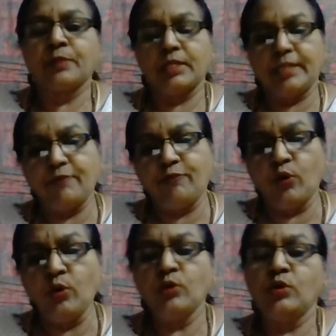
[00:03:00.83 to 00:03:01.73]

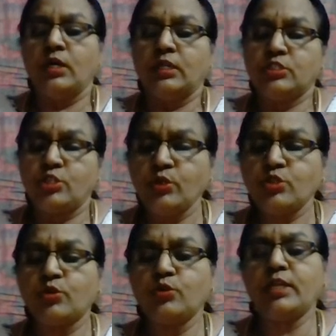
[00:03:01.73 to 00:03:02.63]
Therefore, due
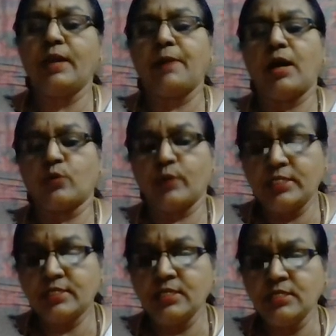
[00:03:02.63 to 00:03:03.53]
to the above
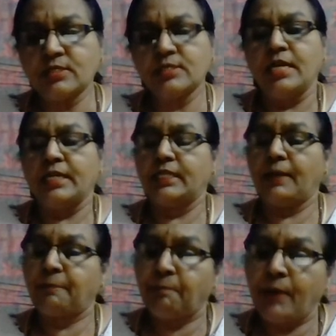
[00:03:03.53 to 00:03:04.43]
reasons, the
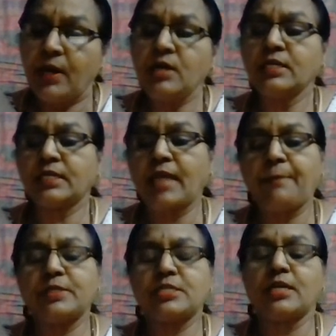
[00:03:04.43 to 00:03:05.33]
per
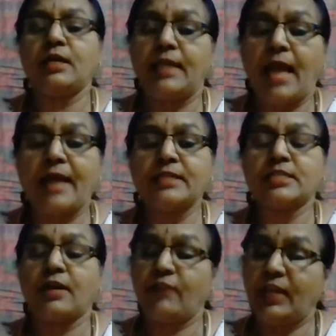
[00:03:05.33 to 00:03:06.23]
capita land
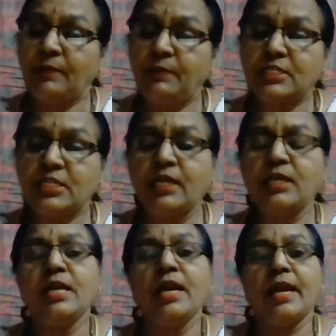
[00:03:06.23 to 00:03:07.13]
availability
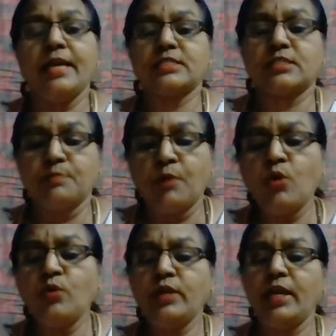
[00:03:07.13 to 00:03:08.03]
is
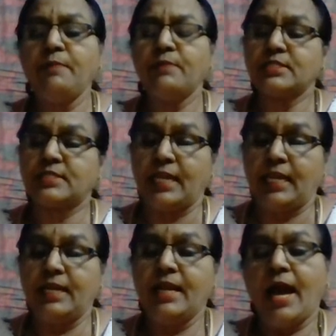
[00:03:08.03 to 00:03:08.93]
more in
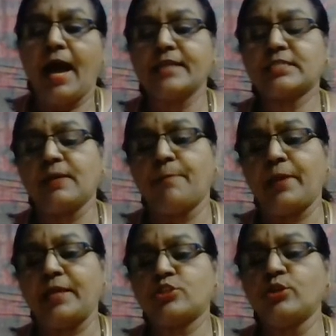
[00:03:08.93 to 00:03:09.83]
Brazil as
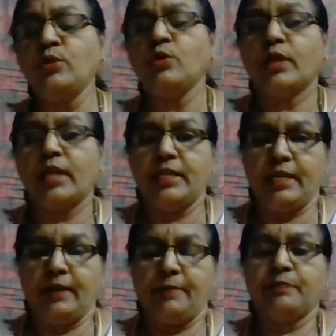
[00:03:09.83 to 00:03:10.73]
compared to
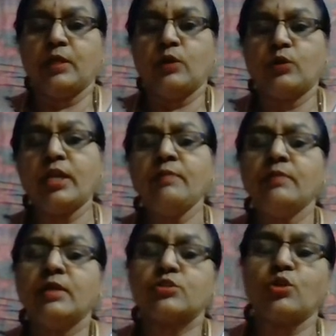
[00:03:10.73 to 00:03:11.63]
India. Okay,
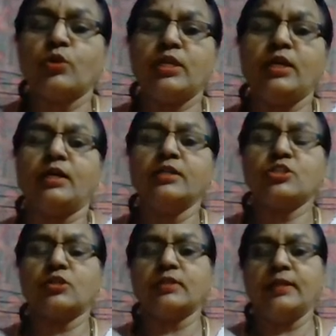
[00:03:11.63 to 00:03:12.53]
so here,
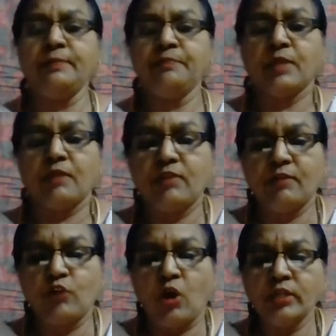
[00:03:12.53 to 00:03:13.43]
children, we have
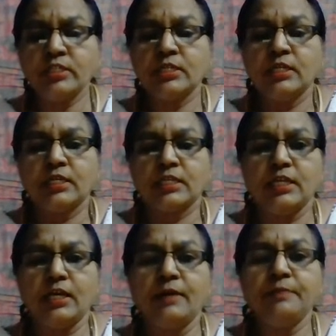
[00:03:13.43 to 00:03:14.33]
got
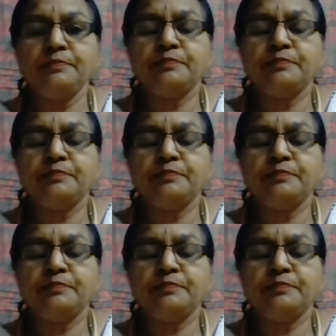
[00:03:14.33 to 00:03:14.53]
here